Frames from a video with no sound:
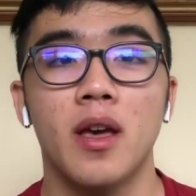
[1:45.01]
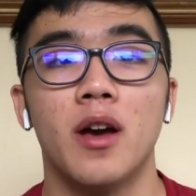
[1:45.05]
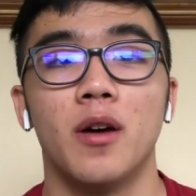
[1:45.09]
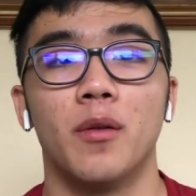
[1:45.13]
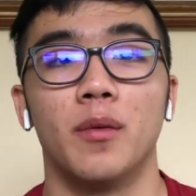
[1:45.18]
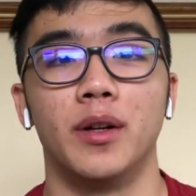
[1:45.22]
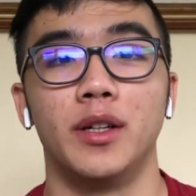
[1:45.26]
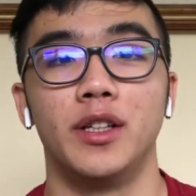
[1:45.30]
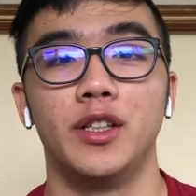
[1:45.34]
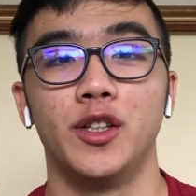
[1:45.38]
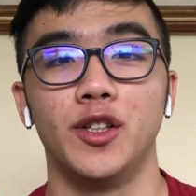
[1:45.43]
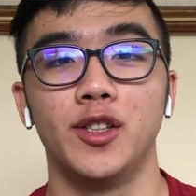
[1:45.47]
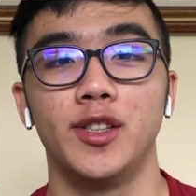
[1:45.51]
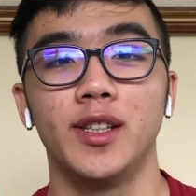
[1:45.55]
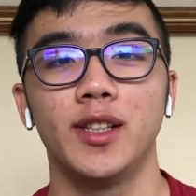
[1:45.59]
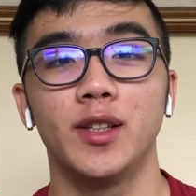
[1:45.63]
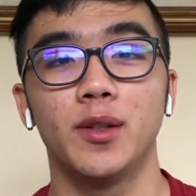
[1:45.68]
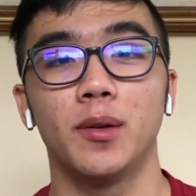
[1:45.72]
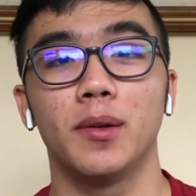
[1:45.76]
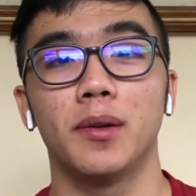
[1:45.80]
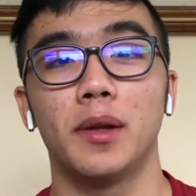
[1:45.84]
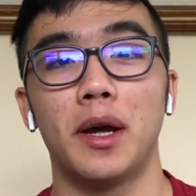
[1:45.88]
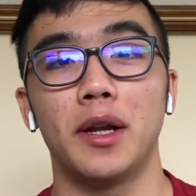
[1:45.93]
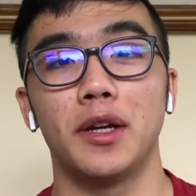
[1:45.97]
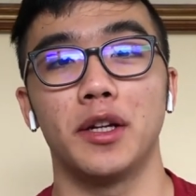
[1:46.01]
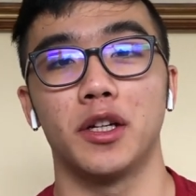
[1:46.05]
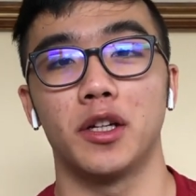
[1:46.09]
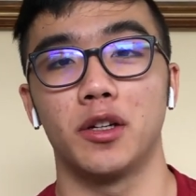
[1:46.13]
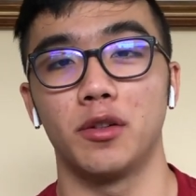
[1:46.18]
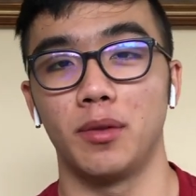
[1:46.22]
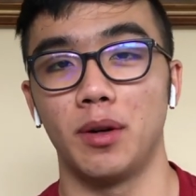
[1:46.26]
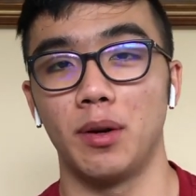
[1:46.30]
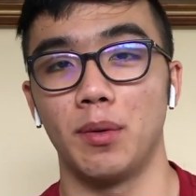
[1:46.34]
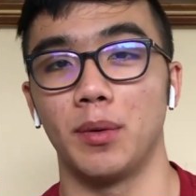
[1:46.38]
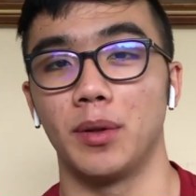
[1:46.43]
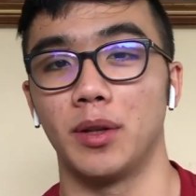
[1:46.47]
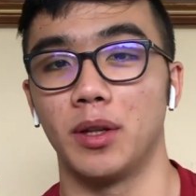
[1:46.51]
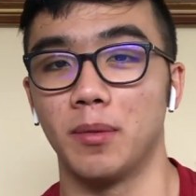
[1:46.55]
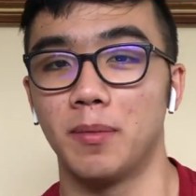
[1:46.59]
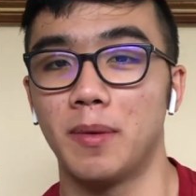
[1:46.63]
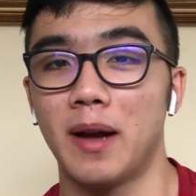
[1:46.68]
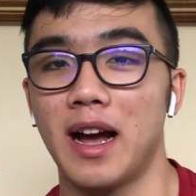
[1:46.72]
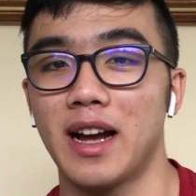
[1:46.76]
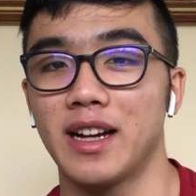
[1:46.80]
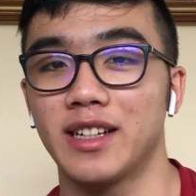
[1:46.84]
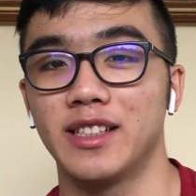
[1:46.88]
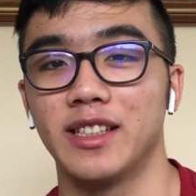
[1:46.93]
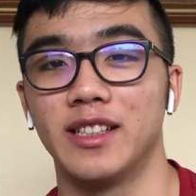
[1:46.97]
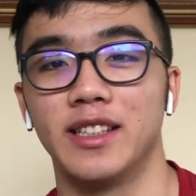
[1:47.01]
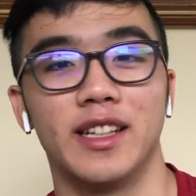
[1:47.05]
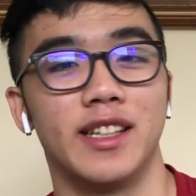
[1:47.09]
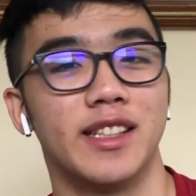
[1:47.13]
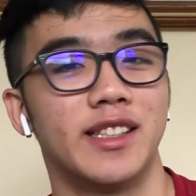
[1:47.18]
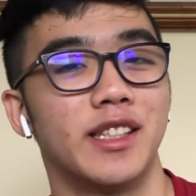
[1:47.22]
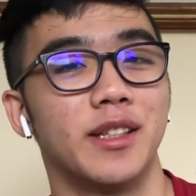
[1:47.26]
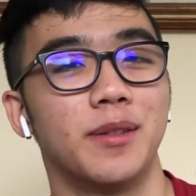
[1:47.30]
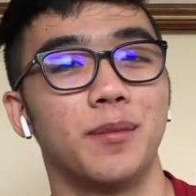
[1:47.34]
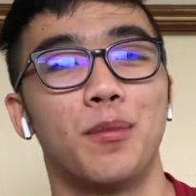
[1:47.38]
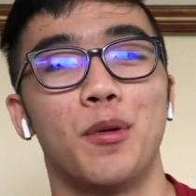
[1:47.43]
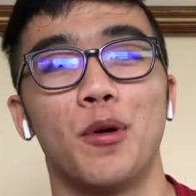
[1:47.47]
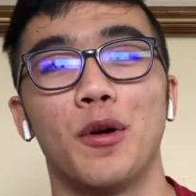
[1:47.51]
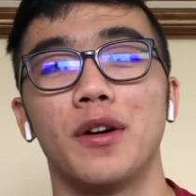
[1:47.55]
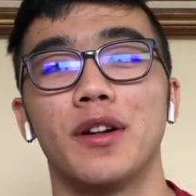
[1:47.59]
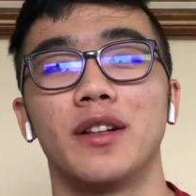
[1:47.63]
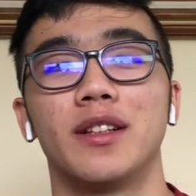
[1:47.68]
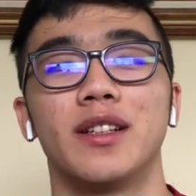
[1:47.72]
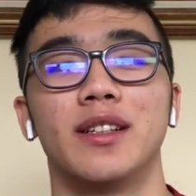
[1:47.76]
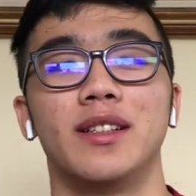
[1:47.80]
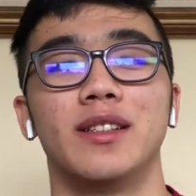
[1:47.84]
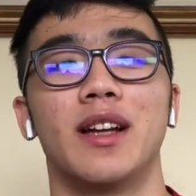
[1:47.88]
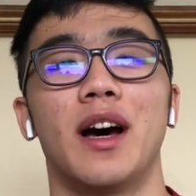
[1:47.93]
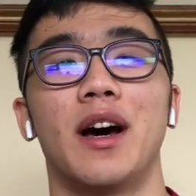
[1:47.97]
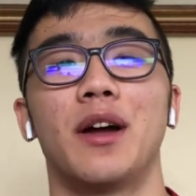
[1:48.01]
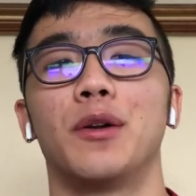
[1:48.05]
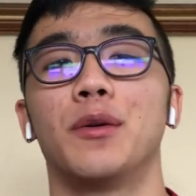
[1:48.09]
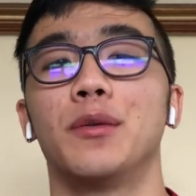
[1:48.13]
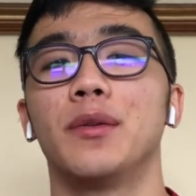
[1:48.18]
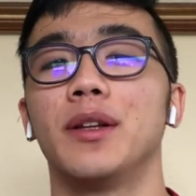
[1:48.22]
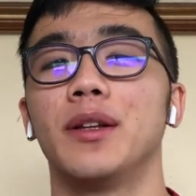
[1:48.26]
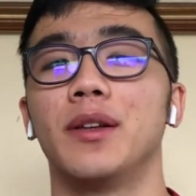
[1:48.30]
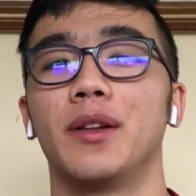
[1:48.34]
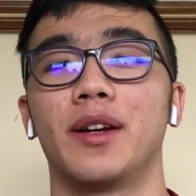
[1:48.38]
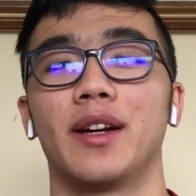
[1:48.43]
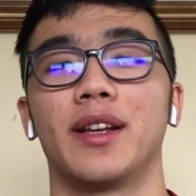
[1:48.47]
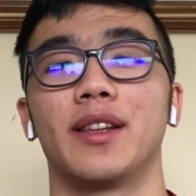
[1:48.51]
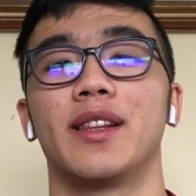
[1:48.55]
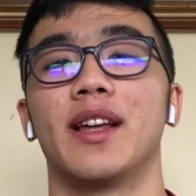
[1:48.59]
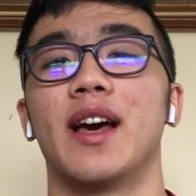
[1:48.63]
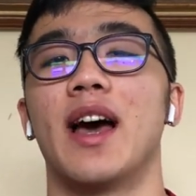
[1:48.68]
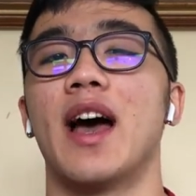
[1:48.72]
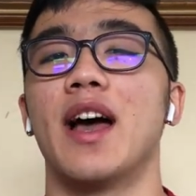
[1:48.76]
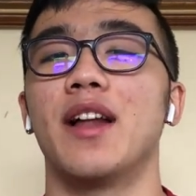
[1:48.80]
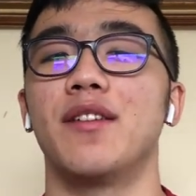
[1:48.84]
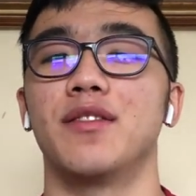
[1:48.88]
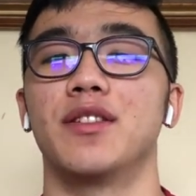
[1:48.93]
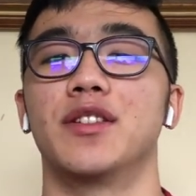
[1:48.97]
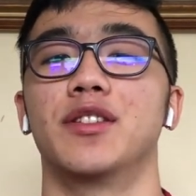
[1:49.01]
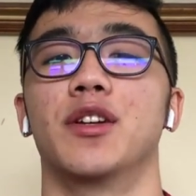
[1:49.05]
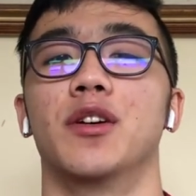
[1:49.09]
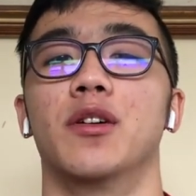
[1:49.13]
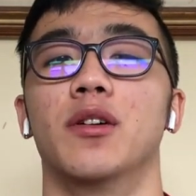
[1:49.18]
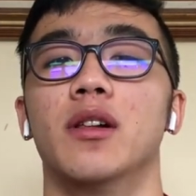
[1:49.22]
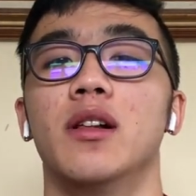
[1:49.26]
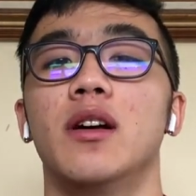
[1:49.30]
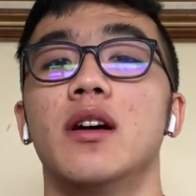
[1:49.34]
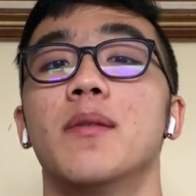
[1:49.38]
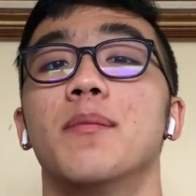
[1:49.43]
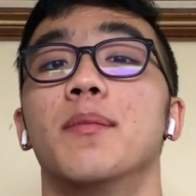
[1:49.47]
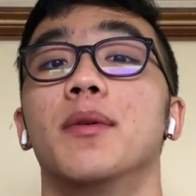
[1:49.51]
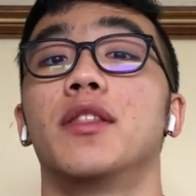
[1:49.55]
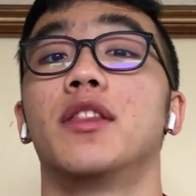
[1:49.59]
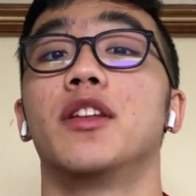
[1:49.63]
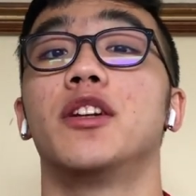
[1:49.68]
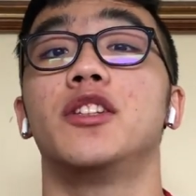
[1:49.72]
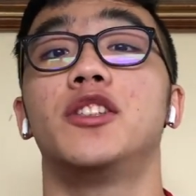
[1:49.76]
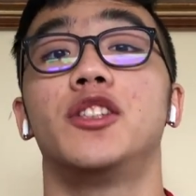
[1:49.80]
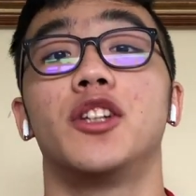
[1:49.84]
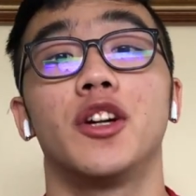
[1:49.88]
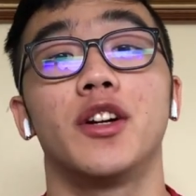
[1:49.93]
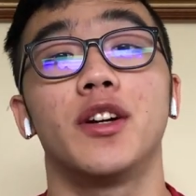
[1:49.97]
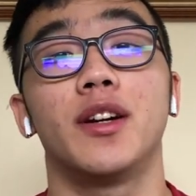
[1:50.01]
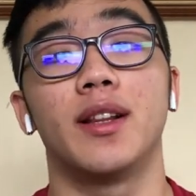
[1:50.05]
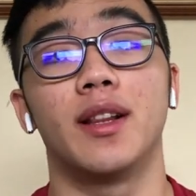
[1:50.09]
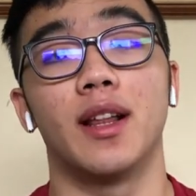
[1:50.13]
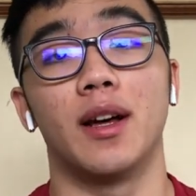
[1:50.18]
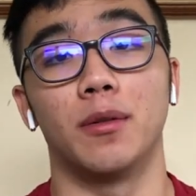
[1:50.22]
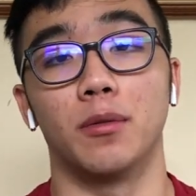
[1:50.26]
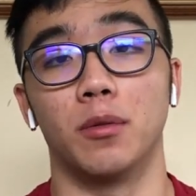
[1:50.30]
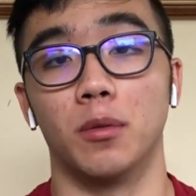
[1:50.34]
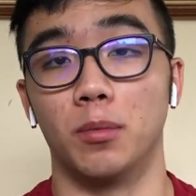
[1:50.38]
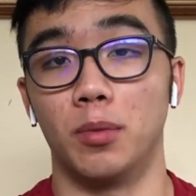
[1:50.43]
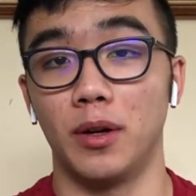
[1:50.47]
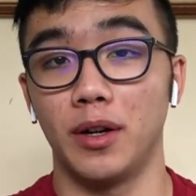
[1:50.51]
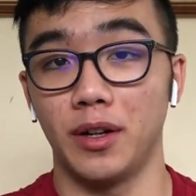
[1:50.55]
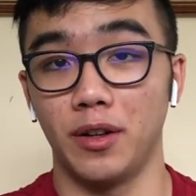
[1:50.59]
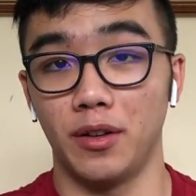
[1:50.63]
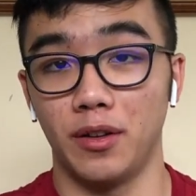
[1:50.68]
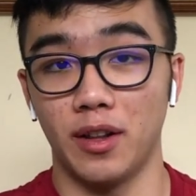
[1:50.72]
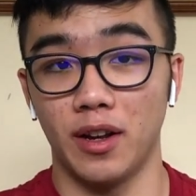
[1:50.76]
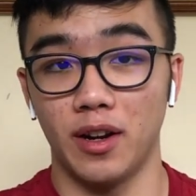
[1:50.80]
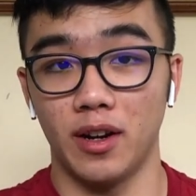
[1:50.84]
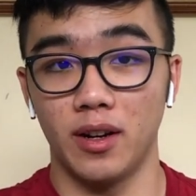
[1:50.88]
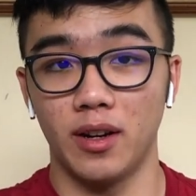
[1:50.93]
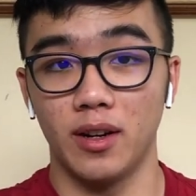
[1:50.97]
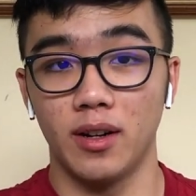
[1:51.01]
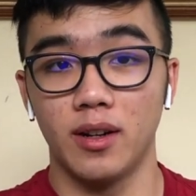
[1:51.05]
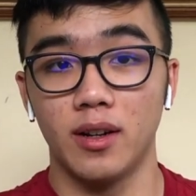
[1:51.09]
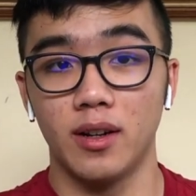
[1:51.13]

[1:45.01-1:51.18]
When choosing to align your career with your passion, it's important to not only look at the end result, but the journey that will bring you there.